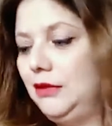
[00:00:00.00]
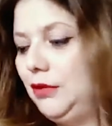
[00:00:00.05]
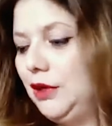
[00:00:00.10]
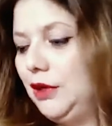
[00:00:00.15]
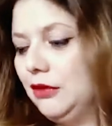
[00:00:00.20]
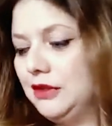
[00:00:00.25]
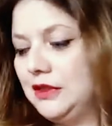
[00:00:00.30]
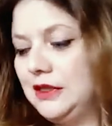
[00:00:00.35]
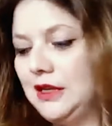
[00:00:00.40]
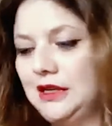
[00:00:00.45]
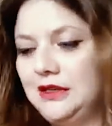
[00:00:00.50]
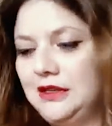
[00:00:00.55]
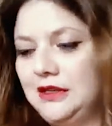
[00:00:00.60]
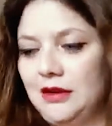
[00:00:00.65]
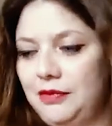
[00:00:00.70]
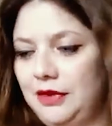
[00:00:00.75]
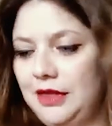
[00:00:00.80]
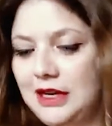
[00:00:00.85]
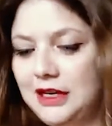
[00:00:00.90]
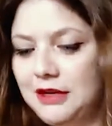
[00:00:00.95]
We got signed
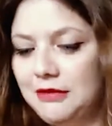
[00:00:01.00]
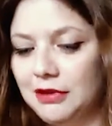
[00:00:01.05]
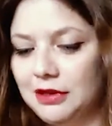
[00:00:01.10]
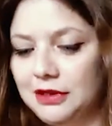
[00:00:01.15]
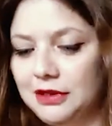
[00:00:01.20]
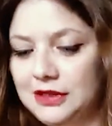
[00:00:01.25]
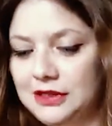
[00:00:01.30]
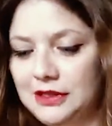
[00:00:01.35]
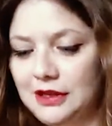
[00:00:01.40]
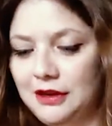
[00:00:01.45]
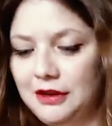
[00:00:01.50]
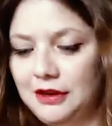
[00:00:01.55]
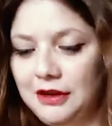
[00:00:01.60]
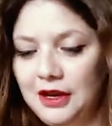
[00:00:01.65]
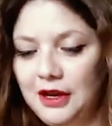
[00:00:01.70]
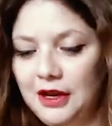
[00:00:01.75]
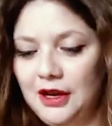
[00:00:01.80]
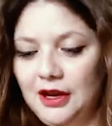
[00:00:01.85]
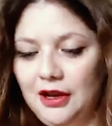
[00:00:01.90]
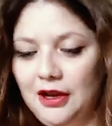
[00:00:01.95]
up with anyone. So
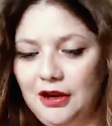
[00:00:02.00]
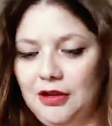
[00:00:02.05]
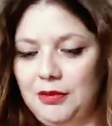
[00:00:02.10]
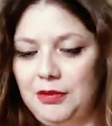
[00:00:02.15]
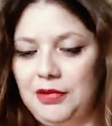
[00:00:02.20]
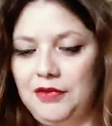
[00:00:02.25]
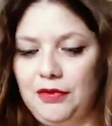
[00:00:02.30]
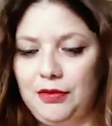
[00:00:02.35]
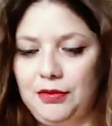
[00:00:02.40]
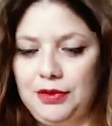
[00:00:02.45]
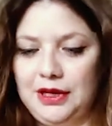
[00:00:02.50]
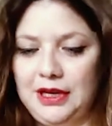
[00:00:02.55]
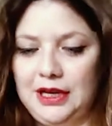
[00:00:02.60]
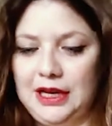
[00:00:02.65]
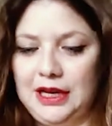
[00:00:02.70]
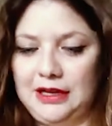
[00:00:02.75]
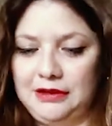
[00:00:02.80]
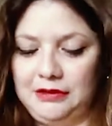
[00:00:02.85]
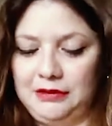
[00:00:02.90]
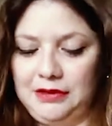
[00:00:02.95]
before
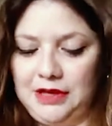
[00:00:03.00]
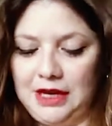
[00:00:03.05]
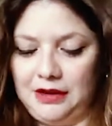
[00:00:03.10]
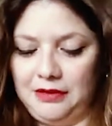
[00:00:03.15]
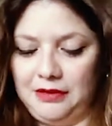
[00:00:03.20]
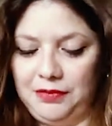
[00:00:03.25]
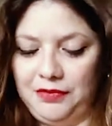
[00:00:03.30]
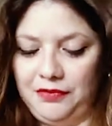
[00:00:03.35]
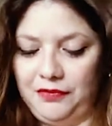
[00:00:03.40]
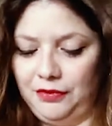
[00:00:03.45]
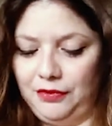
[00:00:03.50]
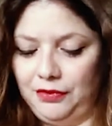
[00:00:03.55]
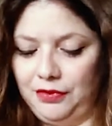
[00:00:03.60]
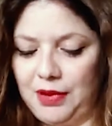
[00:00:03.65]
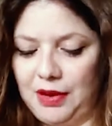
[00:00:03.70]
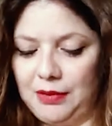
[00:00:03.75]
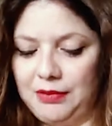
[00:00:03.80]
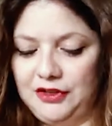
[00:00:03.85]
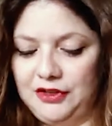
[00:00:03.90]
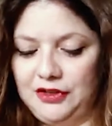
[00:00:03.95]
the
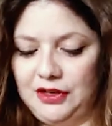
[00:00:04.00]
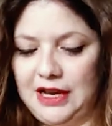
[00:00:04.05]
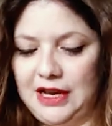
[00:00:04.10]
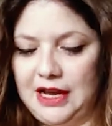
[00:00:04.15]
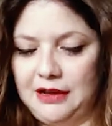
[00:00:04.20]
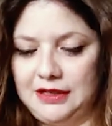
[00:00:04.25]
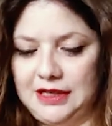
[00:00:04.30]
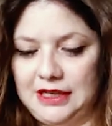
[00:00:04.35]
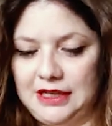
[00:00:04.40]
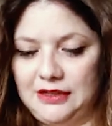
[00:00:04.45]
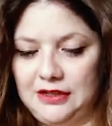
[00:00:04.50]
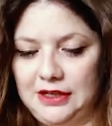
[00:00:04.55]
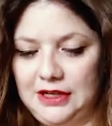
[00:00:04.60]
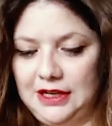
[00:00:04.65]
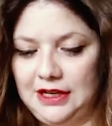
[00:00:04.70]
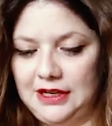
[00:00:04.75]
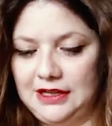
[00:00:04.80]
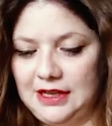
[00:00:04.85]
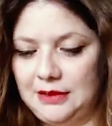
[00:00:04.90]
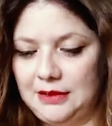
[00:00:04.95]
publishing house
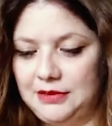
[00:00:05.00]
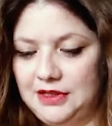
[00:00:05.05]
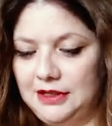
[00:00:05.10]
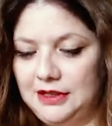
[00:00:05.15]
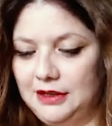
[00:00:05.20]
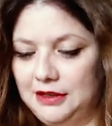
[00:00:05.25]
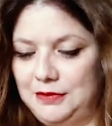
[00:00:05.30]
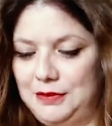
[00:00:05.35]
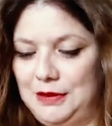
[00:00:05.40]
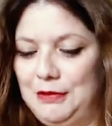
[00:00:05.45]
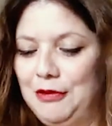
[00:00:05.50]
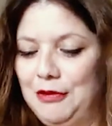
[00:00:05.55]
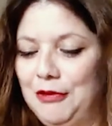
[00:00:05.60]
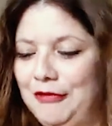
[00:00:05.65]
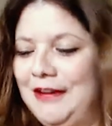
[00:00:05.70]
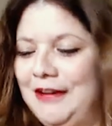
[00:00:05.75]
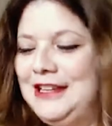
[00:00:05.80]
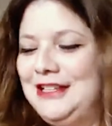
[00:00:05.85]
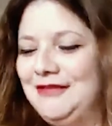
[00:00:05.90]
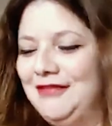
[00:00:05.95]
actually accepted us, we were
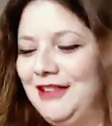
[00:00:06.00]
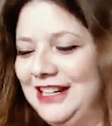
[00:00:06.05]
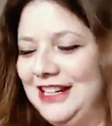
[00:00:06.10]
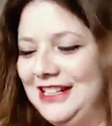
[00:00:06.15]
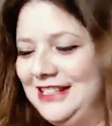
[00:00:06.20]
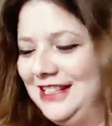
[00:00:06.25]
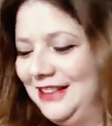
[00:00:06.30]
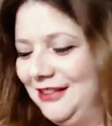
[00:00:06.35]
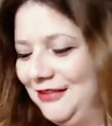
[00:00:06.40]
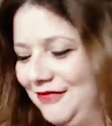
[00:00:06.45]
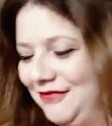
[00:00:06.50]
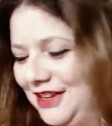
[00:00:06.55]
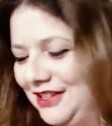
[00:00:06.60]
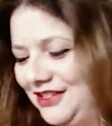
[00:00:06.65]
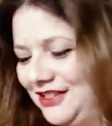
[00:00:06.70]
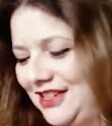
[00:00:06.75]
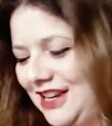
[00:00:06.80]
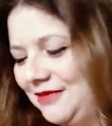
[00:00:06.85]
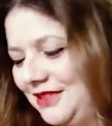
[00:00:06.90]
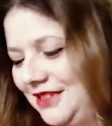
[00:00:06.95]
already writing the
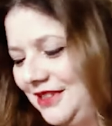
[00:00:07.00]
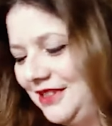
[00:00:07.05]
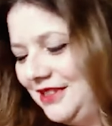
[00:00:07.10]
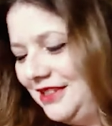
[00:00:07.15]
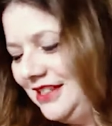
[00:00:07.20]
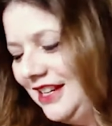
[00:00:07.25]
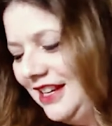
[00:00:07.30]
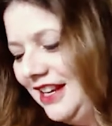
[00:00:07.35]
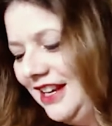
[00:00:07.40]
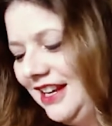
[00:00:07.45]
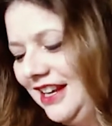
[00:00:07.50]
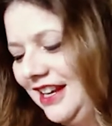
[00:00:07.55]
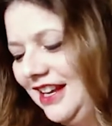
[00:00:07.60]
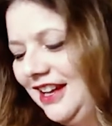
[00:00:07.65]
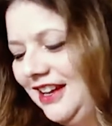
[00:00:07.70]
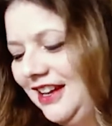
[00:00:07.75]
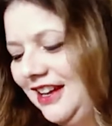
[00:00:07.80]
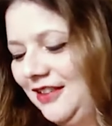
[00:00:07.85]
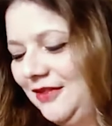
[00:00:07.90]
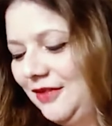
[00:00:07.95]
first chapters,
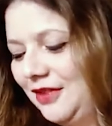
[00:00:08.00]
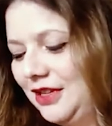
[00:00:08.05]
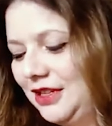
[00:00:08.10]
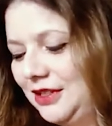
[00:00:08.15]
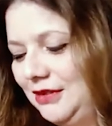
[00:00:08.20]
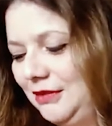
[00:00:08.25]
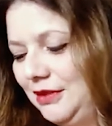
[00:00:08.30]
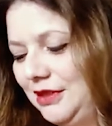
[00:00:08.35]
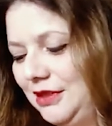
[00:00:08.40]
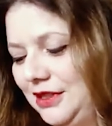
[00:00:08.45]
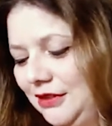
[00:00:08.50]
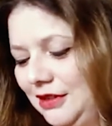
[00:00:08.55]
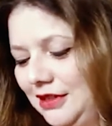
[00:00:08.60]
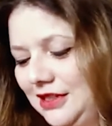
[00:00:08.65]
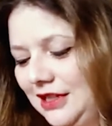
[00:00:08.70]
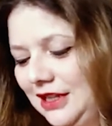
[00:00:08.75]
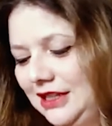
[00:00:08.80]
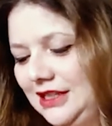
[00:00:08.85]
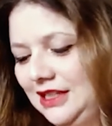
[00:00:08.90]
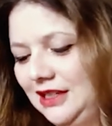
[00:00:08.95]
because we were so
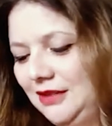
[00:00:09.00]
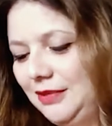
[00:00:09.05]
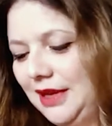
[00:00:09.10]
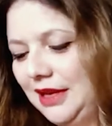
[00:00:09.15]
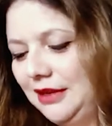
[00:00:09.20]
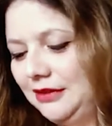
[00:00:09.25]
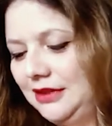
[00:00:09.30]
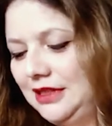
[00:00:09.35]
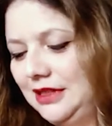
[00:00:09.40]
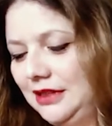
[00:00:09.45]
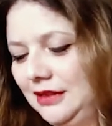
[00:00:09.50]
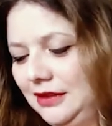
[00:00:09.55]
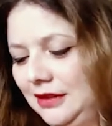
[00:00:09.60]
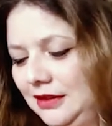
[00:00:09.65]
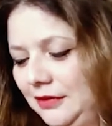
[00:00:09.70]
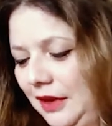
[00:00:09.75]
excited about it.